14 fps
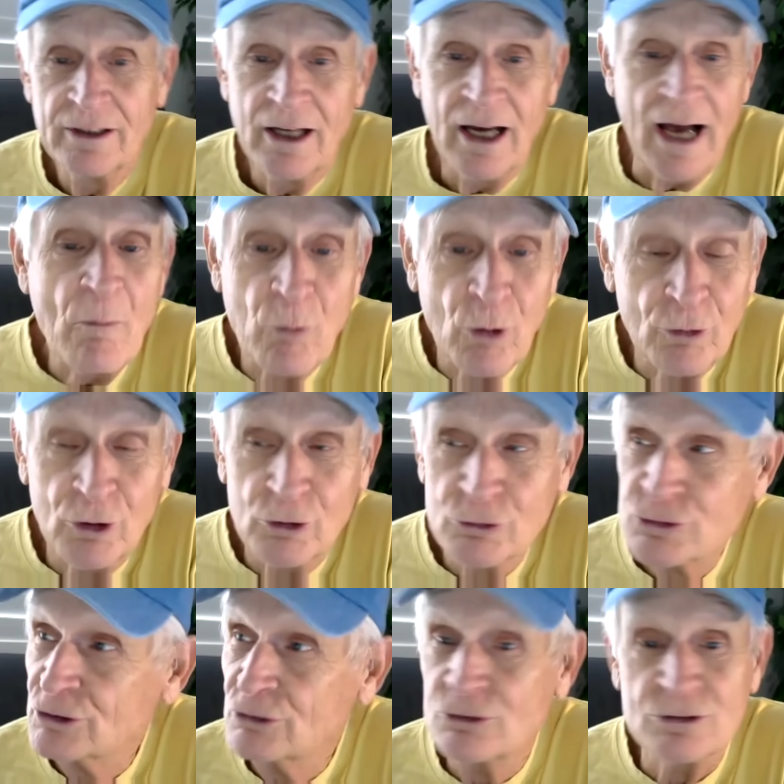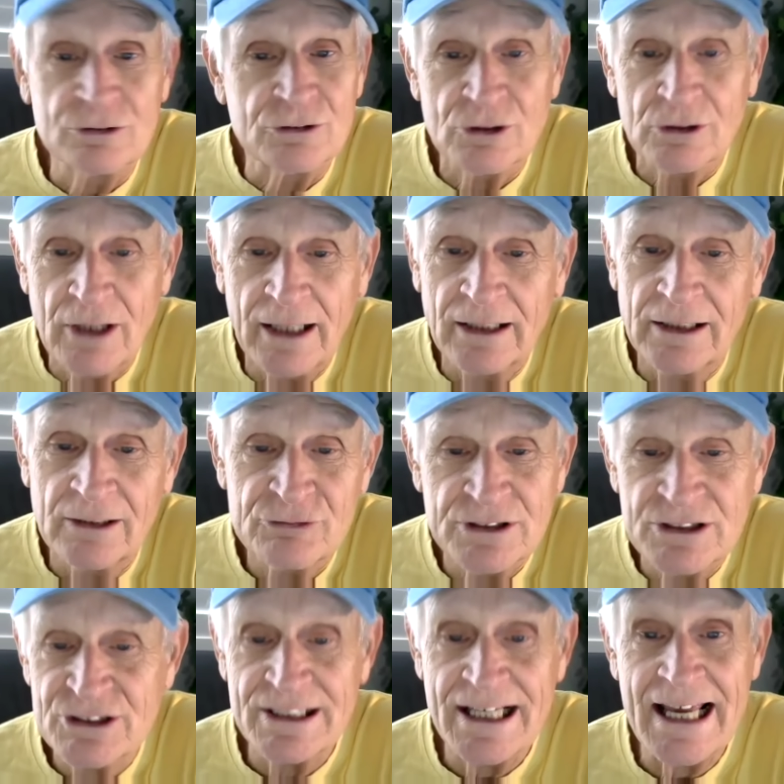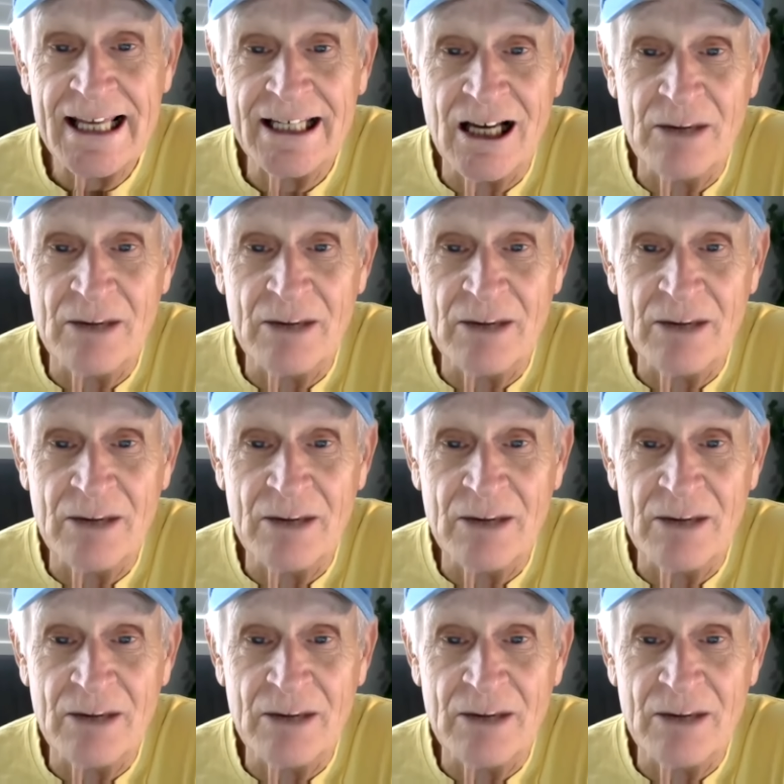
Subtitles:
I wore those suits until I left Cincinnati.